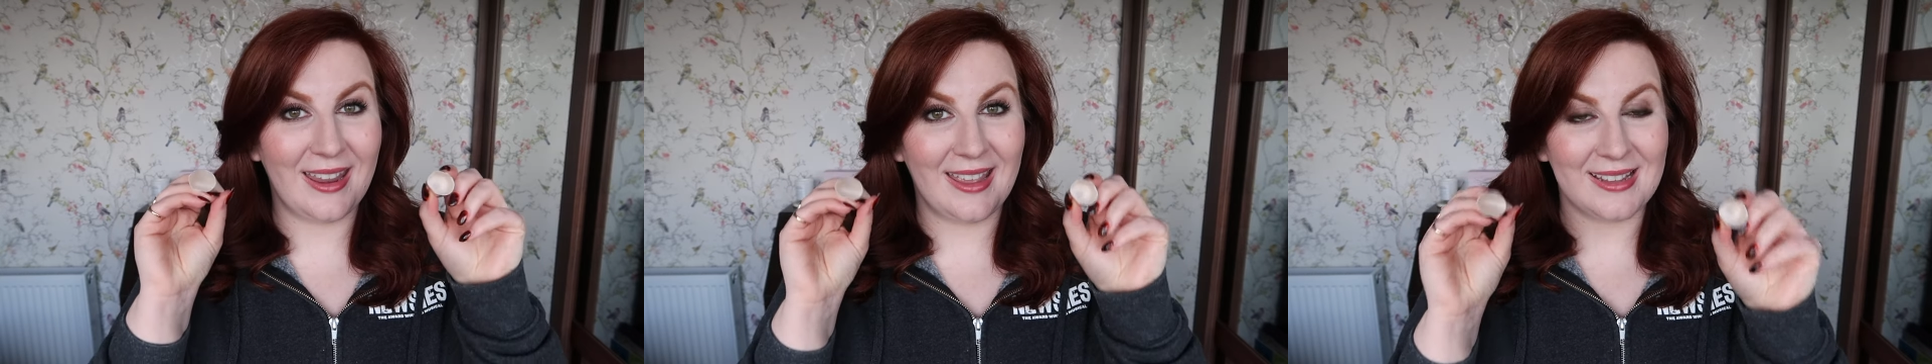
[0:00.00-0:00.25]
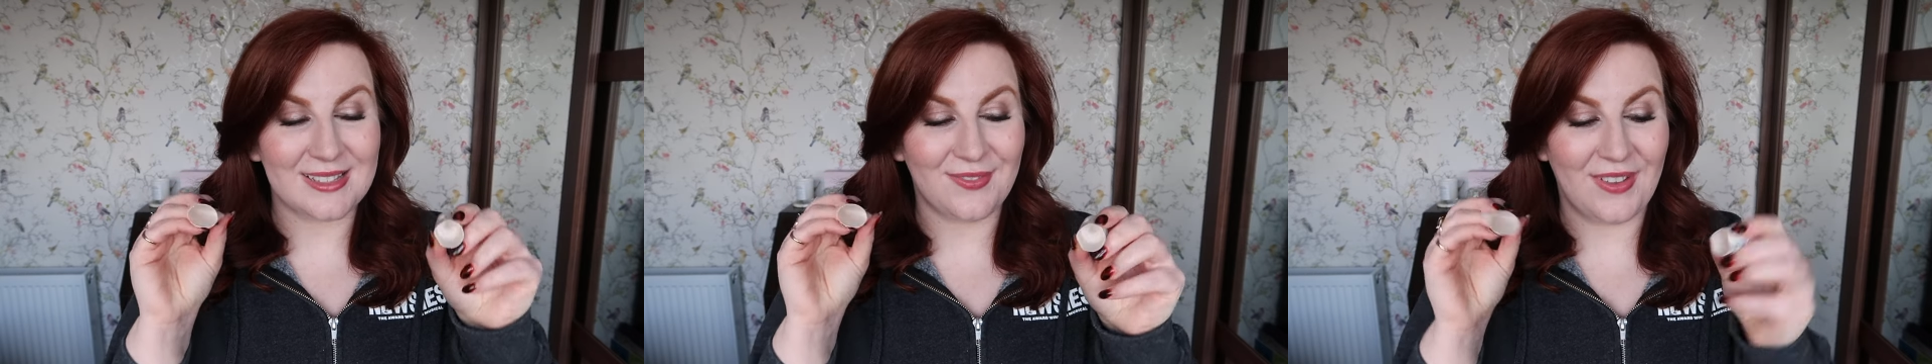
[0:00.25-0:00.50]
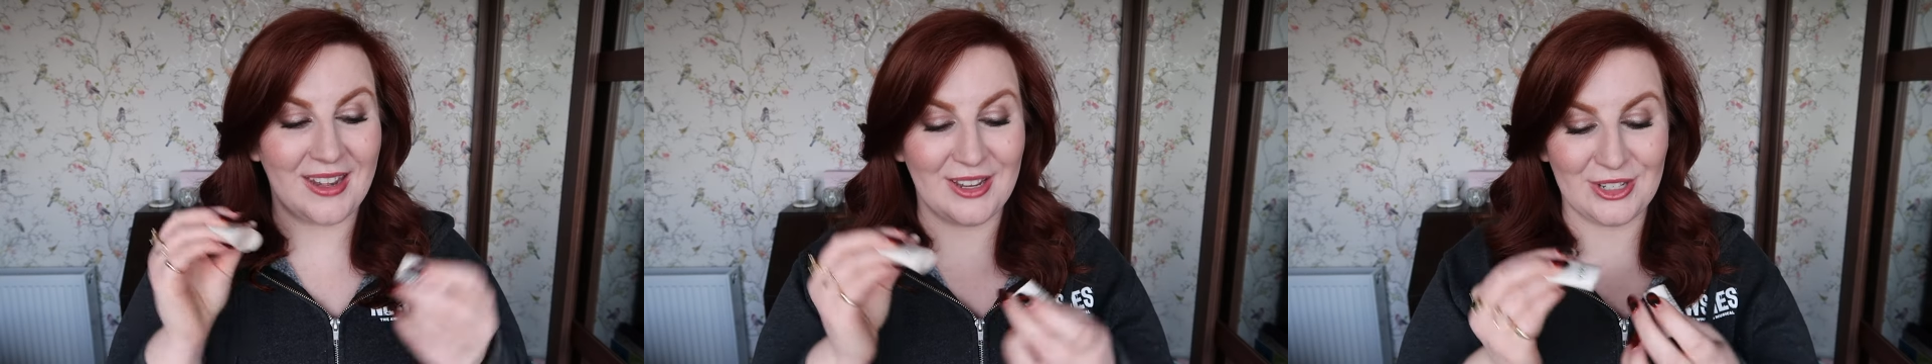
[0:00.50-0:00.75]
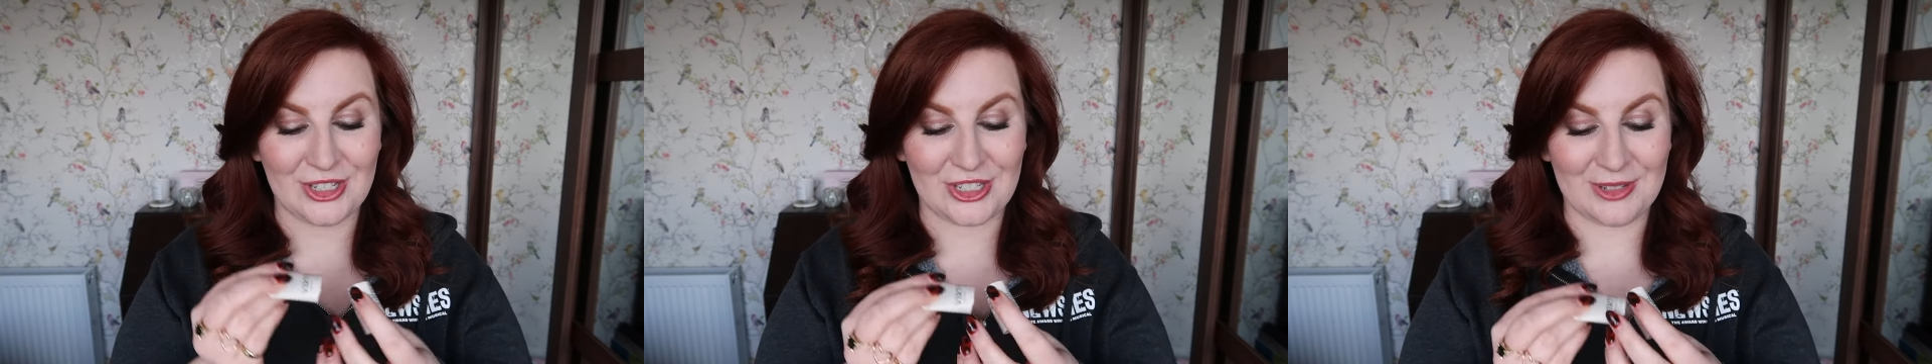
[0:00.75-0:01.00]
it is
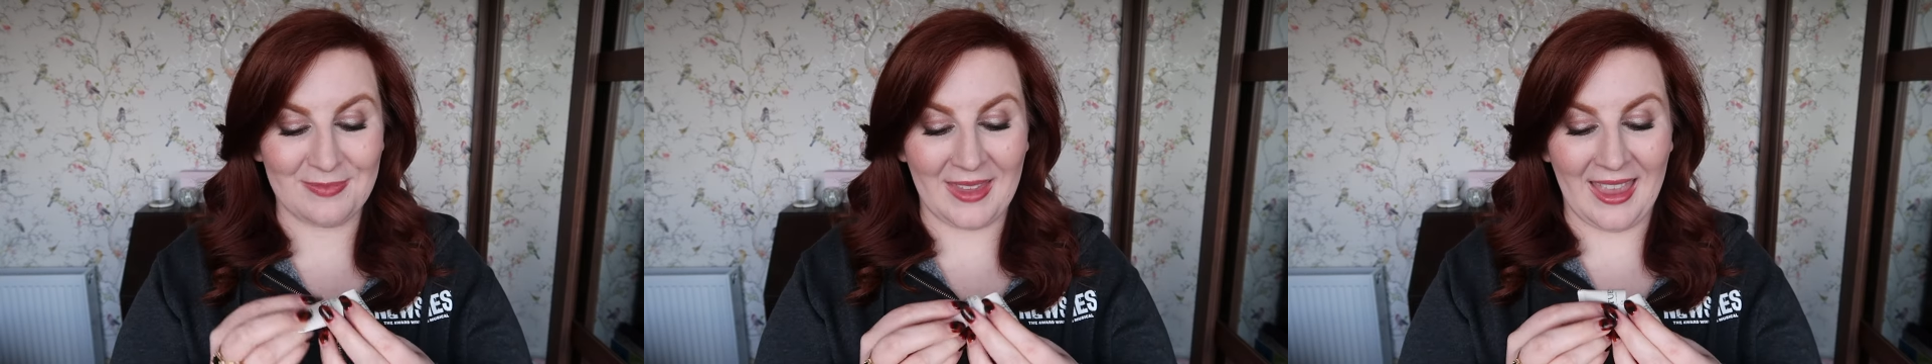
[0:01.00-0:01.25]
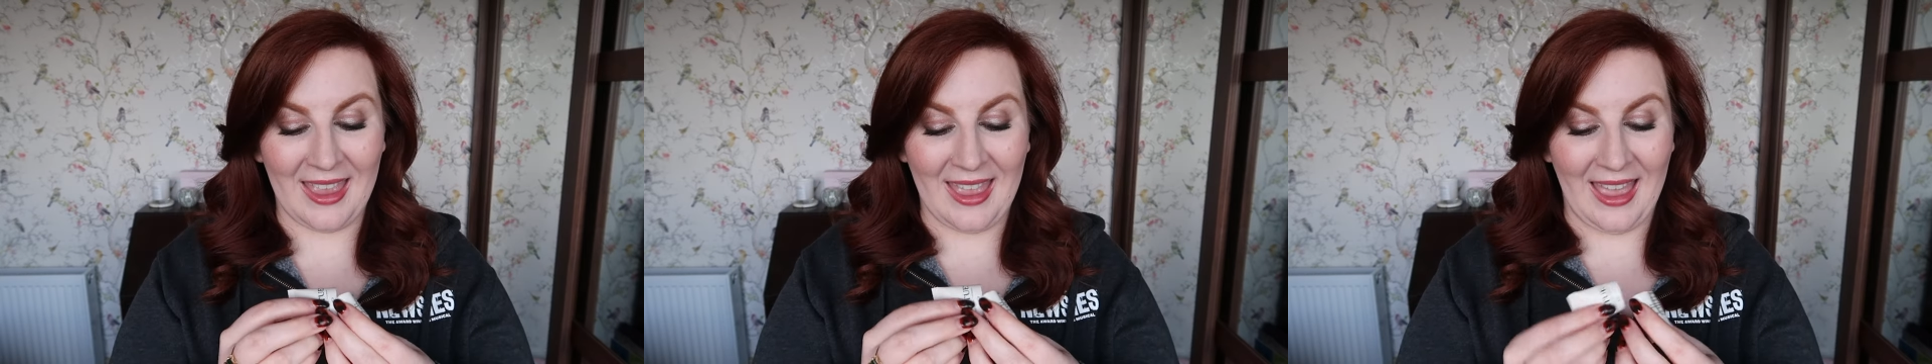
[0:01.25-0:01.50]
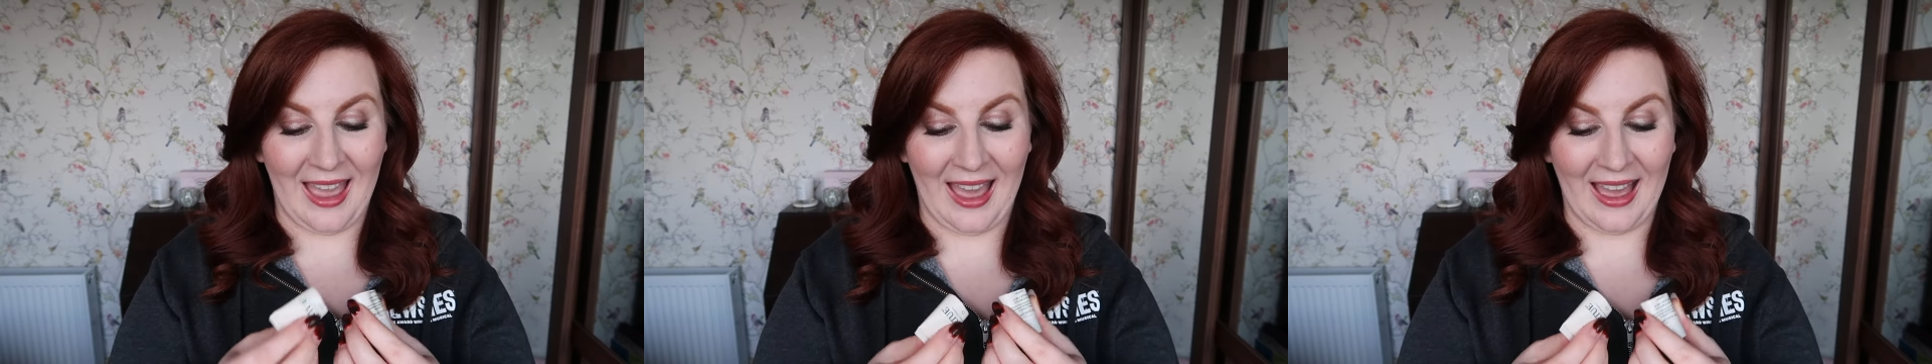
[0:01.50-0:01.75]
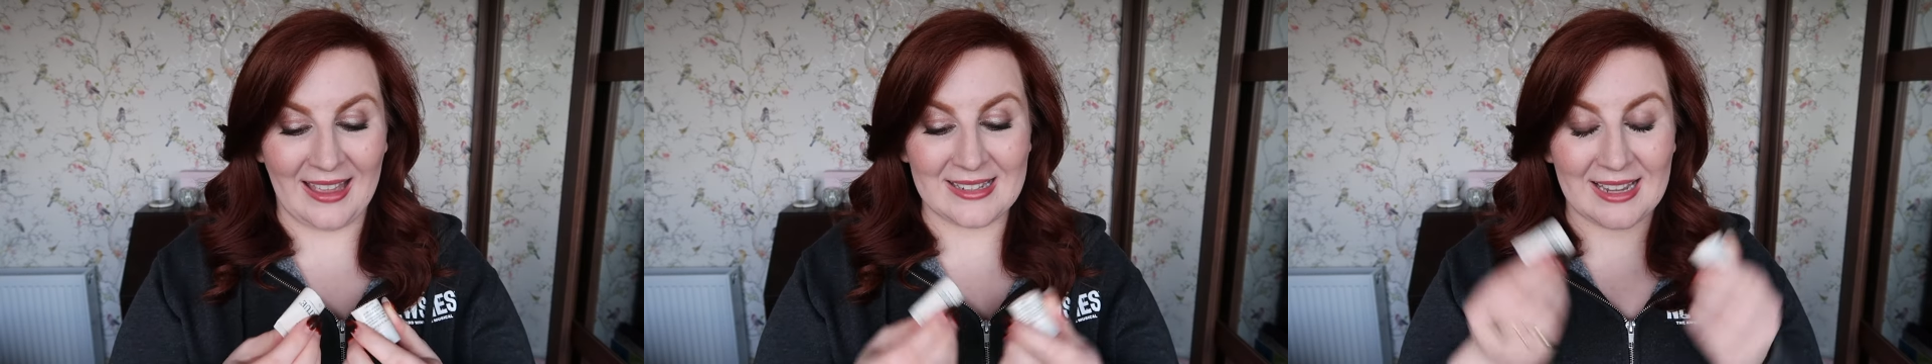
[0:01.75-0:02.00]
finished,
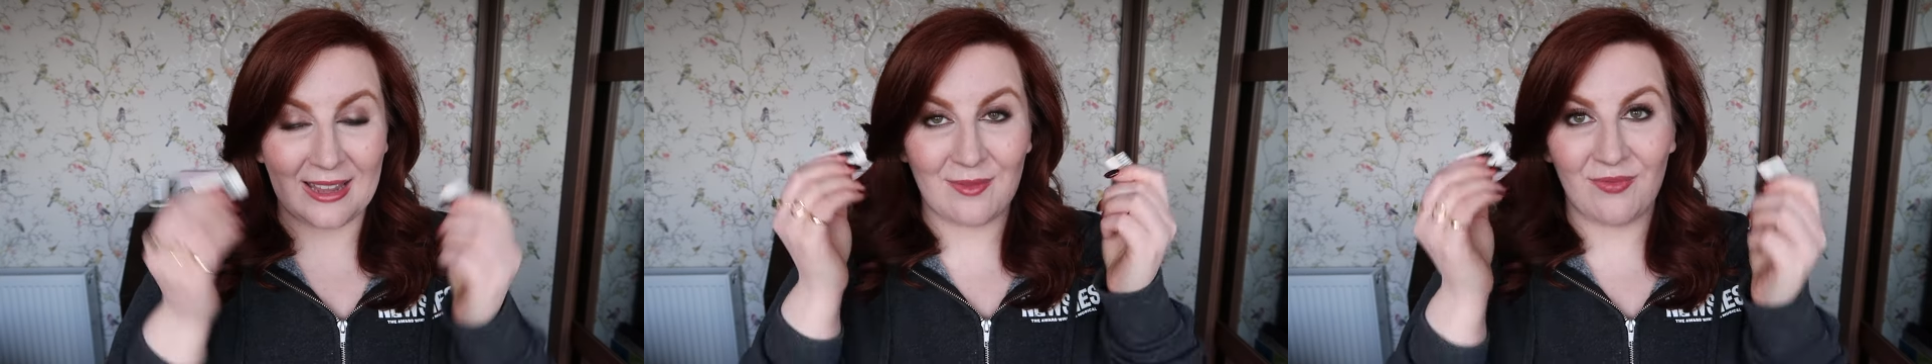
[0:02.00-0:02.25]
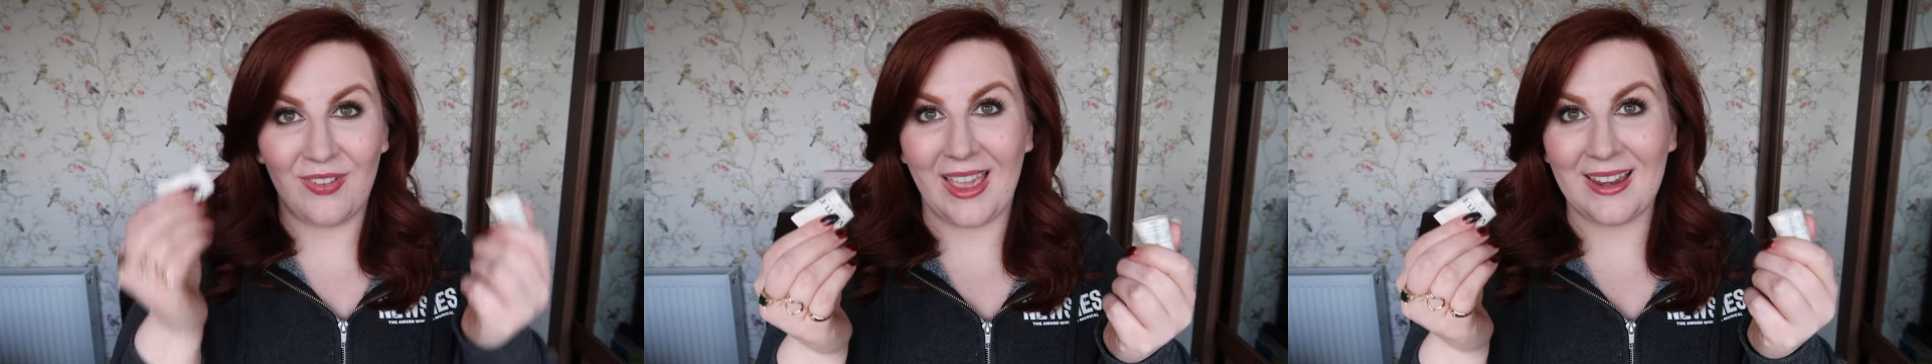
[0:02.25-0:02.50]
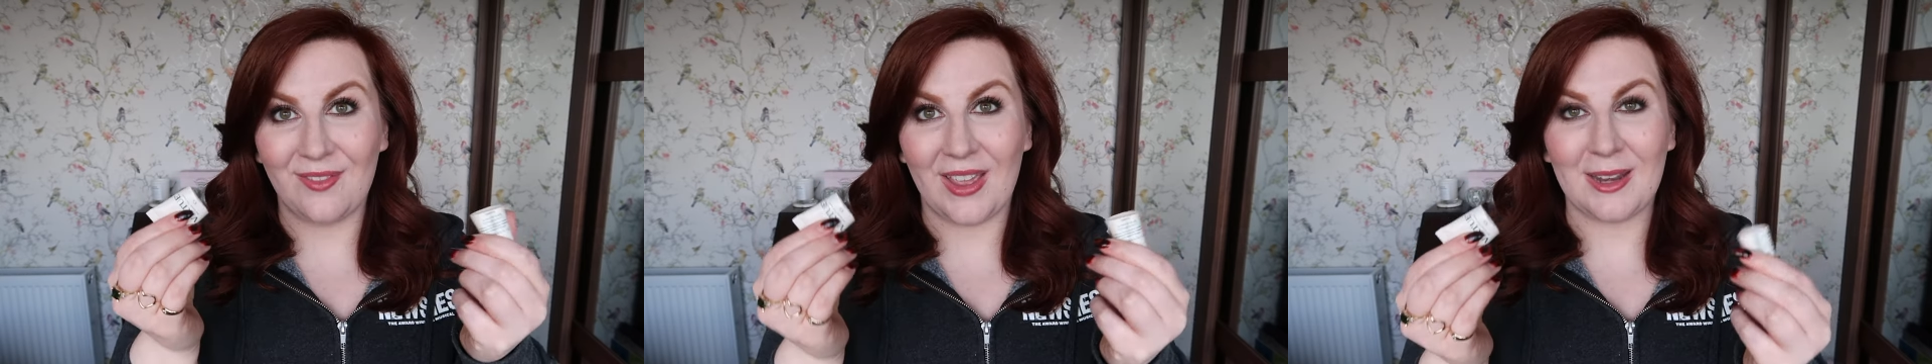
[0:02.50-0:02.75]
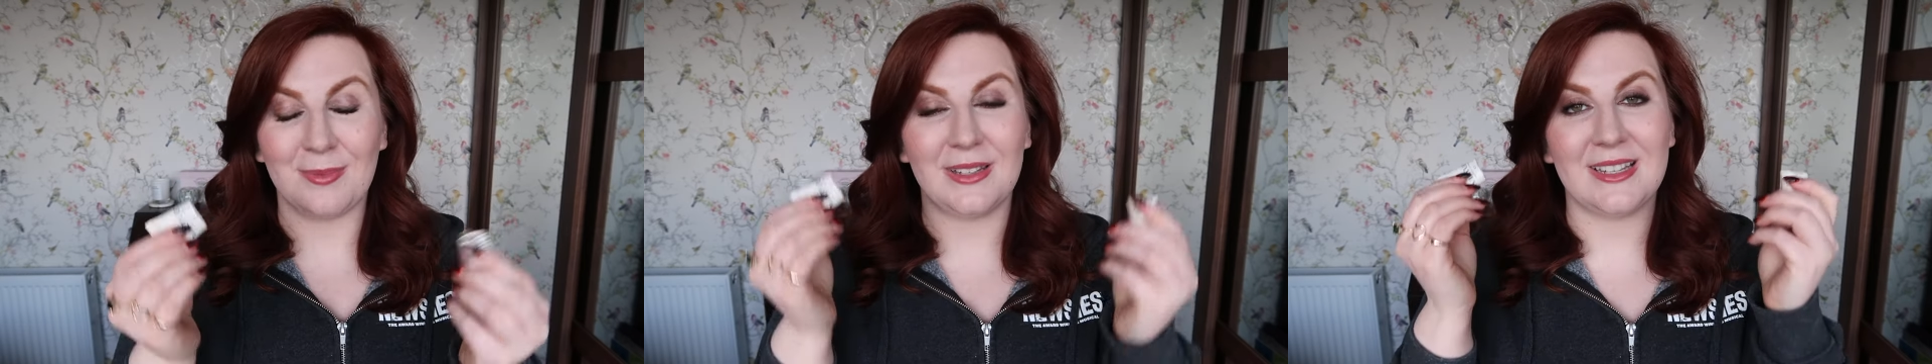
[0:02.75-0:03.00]
and I'm very,
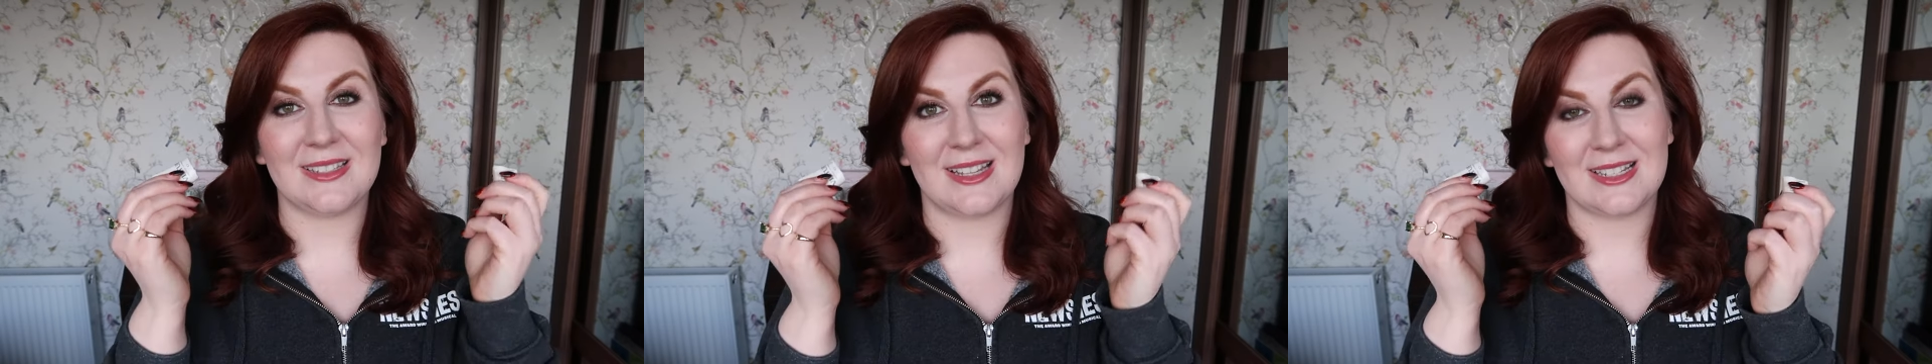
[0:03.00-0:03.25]
very pleased.